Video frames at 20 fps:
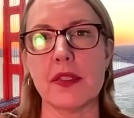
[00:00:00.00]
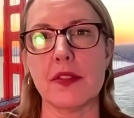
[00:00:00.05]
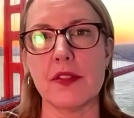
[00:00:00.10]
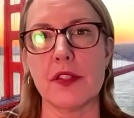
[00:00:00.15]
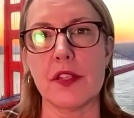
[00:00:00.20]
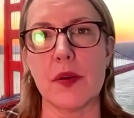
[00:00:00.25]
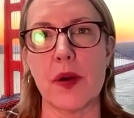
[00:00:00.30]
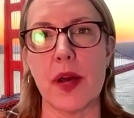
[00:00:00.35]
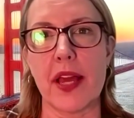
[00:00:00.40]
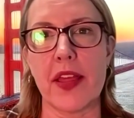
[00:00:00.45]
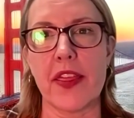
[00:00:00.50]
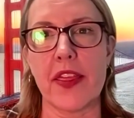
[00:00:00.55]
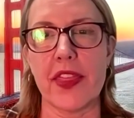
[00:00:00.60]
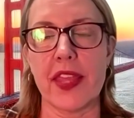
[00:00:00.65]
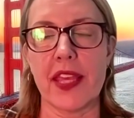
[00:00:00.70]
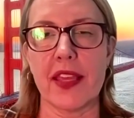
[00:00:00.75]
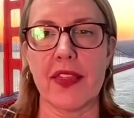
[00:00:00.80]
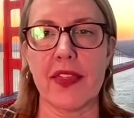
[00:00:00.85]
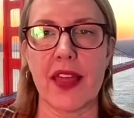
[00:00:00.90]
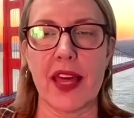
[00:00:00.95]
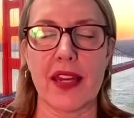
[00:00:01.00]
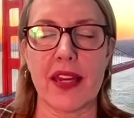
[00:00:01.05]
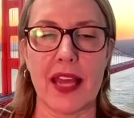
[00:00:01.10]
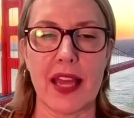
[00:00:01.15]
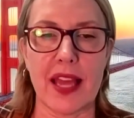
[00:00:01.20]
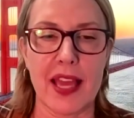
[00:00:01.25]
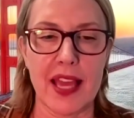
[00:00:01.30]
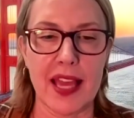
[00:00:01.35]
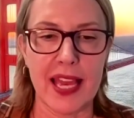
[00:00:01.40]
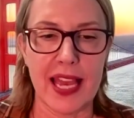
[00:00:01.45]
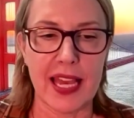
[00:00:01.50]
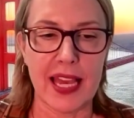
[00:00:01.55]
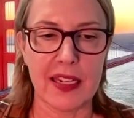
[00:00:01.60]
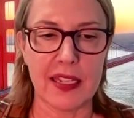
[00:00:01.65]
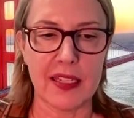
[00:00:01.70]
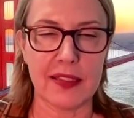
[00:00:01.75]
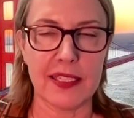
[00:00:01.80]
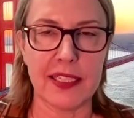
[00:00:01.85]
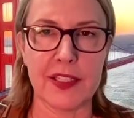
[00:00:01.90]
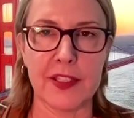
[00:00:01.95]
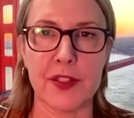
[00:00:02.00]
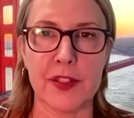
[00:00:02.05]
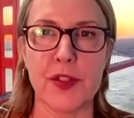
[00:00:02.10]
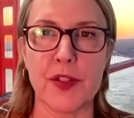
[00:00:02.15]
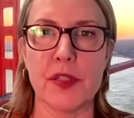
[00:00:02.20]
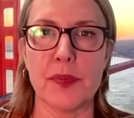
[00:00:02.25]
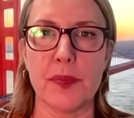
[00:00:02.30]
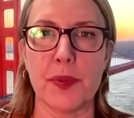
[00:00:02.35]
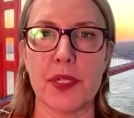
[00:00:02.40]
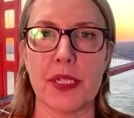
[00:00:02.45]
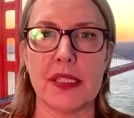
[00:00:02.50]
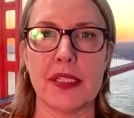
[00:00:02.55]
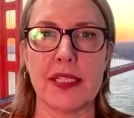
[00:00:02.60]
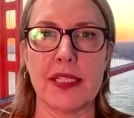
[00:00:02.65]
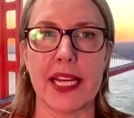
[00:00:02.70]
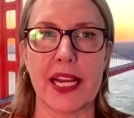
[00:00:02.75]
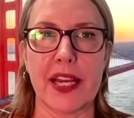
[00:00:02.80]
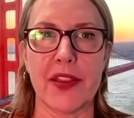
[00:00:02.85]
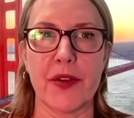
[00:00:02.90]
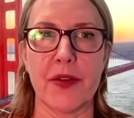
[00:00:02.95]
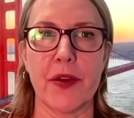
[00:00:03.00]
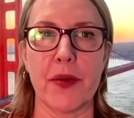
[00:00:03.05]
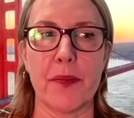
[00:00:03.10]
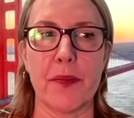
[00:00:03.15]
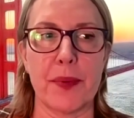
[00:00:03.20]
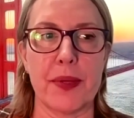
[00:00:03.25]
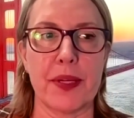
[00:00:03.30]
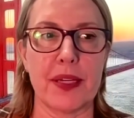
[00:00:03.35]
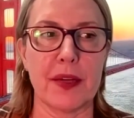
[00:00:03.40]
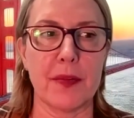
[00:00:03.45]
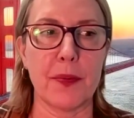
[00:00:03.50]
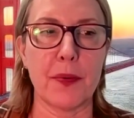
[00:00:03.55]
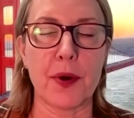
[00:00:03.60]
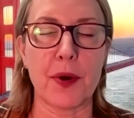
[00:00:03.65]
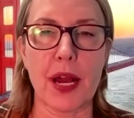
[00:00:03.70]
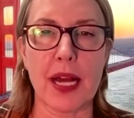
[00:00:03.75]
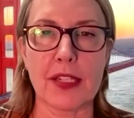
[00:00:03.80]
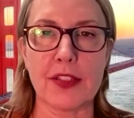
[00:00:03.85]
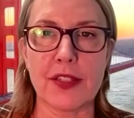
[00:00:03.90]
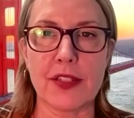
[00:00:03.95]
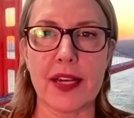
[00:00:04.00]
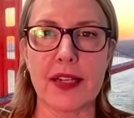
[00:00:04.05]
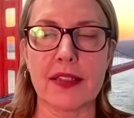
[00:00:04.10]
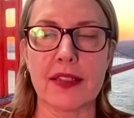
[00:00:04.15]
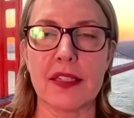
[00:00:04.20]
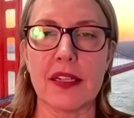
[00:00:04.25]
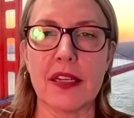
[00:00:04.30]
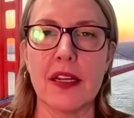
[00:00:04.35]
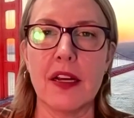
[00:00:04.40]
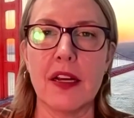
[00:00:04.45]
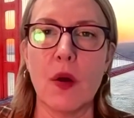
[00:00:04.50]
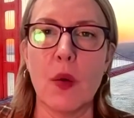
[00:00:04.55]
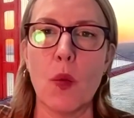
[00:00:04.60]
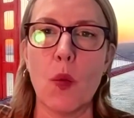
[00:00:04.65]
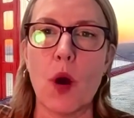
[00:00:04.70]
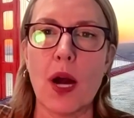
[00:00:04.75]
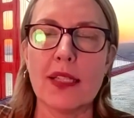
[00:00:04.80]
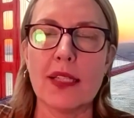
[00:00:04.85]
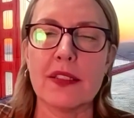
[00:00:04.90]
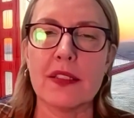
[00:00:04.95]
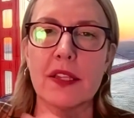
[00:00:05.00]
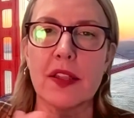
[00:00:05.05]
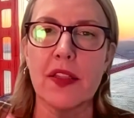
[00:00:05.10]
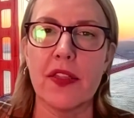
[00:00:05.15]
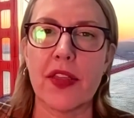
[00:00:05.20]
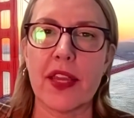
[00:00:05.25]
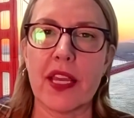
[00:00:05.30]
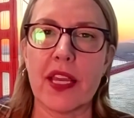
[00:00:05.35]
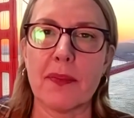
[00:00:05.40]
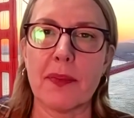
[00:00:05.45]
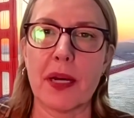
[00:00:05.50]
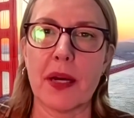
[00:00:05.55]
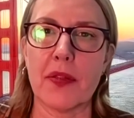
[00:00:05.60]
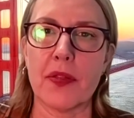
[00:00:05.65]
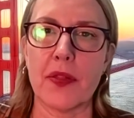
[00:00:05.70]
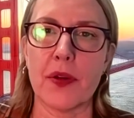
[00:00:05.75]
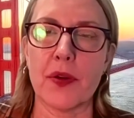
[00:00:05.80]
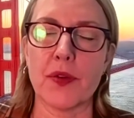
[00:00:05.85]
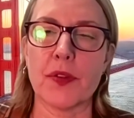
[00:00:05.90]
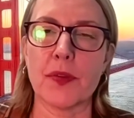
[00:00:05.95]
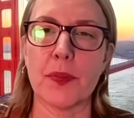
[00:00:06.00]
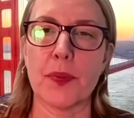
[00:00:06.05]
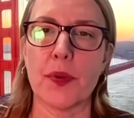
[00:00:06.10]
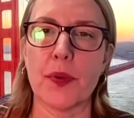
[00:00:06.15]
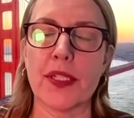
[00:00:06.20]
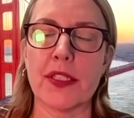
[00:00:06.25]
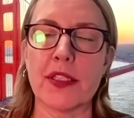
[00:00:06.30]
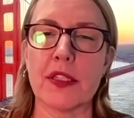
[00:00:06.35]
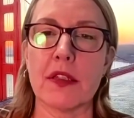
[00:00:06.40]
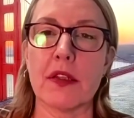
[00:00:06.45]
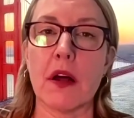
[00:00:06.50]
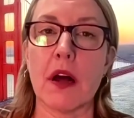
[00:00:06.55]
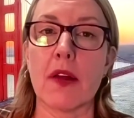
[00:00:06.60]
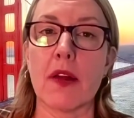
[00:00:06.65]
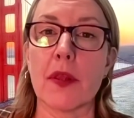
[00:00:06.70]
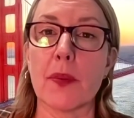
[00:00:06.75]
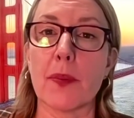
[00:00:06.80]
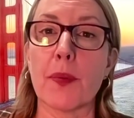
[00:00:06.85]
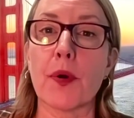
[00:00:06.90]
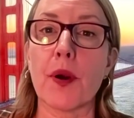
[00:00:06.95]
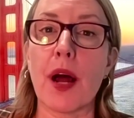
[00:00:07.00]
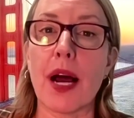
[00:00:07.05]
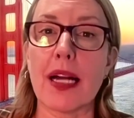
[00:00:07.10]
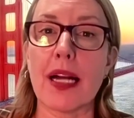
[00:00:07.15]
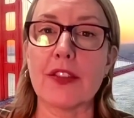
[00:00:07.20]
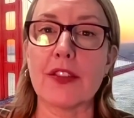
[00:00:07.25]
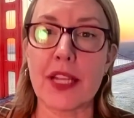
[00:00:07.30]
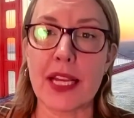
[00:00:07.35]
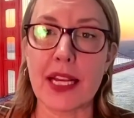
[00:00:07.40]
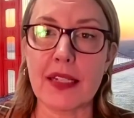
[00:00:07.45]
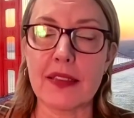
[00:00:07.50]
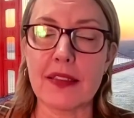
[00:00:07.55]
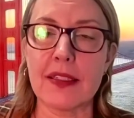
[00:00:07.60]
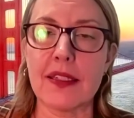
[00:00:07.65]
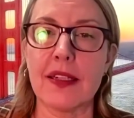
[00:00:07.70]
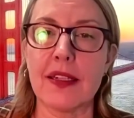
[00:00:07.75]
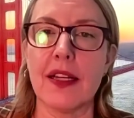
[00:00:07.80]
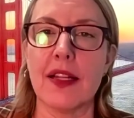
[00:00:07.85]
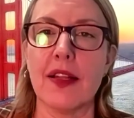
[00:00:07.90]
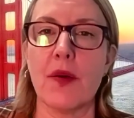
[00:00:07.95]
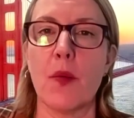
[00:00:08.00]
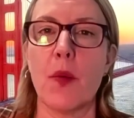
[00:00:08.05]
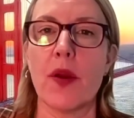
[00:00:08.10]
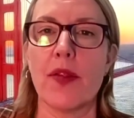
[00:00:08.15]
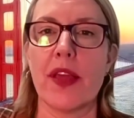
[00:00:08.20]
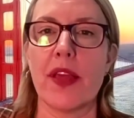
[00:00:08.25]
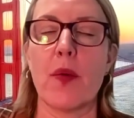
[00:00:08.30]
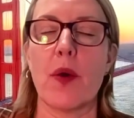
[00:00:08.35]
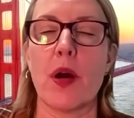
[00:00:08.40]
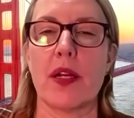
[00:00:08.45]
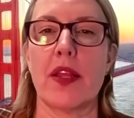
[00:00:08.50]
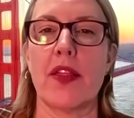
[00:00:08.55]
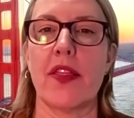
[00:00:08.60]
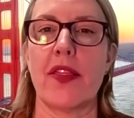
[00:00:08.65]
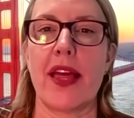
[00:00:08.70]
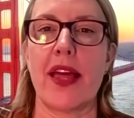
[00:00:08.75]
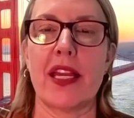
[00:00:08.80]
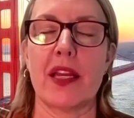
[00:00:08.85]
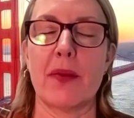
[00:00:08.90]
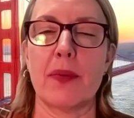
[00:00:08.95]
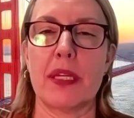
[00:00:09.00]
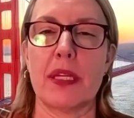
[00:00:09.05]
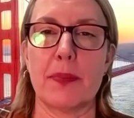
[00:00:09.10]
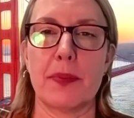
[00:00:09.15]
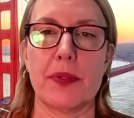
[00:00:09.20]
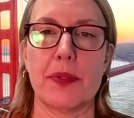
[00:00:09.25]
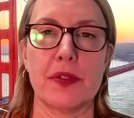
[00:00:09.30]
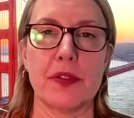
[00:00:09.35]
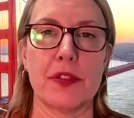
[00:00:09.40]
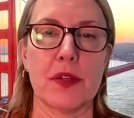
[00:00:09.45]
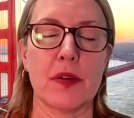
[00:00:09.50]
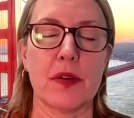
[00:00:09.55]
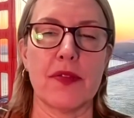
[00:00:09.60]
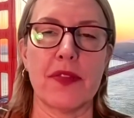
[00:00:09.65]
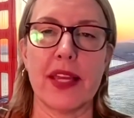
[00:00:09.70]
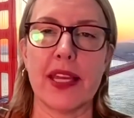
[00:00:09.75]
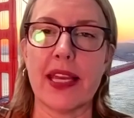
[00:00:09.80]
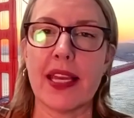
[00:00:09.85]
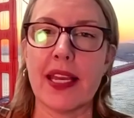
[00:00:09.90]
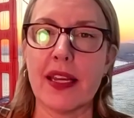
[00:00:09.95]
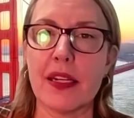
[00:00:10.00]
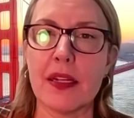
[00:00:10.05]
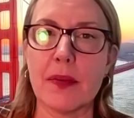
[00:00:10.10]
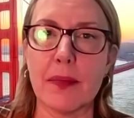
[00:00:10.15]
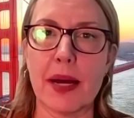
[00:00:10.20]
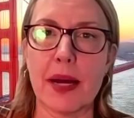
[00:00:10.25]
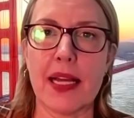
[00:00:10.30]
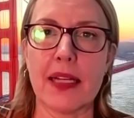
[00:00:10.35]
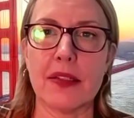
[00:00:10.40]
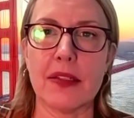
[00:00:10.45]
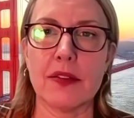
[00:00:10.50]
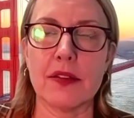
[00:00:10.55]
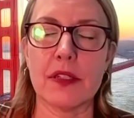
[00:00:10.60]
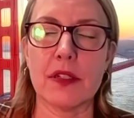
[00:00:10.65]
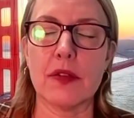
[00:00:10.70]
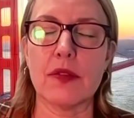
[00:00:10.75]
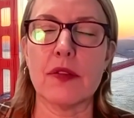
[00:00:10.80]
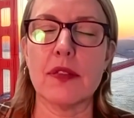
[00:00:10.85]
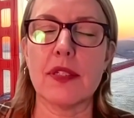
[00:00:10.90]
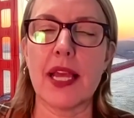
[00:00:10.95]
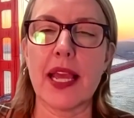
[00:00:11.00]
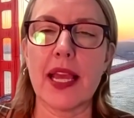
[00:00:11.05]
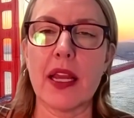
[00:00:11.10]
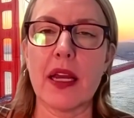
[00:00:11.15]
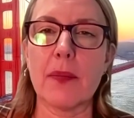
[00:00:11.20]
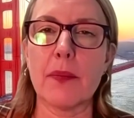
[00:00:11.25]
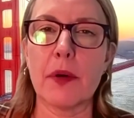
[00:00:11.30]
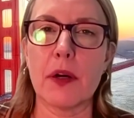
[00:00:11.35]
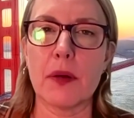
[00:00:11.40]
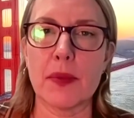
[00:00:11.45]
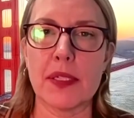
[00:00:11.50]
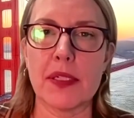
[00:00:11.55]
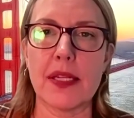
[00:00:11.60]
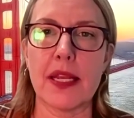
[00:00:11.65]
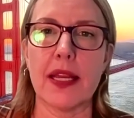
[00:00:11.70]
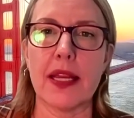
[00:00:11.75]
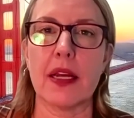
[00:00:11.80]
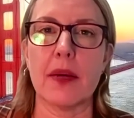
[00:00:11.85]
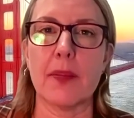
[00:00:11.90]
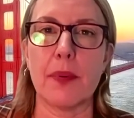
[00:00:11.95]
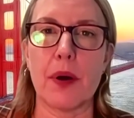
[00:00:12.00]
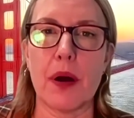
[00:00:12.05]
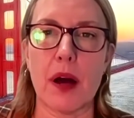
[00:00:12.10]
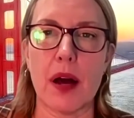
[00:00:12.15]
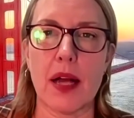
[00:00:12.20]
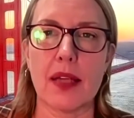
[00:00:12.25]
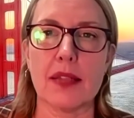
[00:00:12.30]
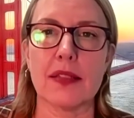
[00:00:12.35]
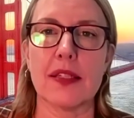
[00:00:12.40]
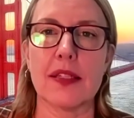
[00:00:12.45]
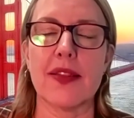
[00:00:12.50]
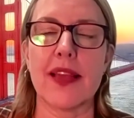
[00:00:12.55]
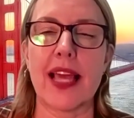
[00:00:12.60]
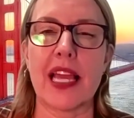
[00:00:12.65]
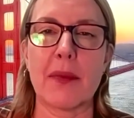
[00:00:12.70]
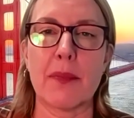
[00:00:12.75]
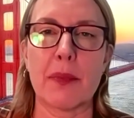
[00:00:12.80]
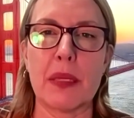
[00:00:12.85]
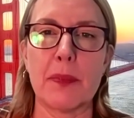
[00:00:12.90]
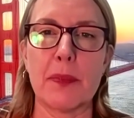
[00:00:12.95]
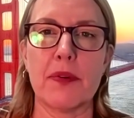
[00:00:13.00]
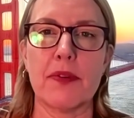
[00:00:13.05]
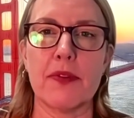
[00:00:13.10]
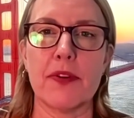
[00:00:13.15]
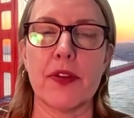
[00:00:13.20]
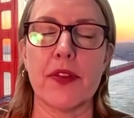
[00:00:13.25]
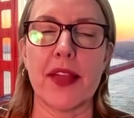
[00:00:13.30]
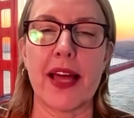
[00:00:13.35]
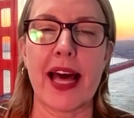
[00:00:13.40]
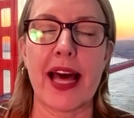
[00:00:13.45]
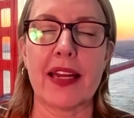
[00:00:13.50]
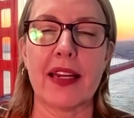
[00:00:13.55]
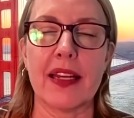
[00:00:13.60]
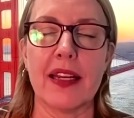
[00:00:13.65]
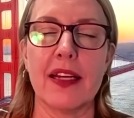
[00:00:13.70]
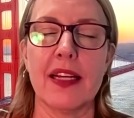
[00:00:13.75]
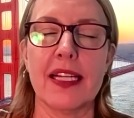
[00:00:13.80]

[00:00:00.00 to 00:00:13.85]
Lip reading: So I think that any leader who's putting together a big project wants to think about those points along the project where they want to thank people. So if they hit a milestone, take a moment, take a pause, thank people for that.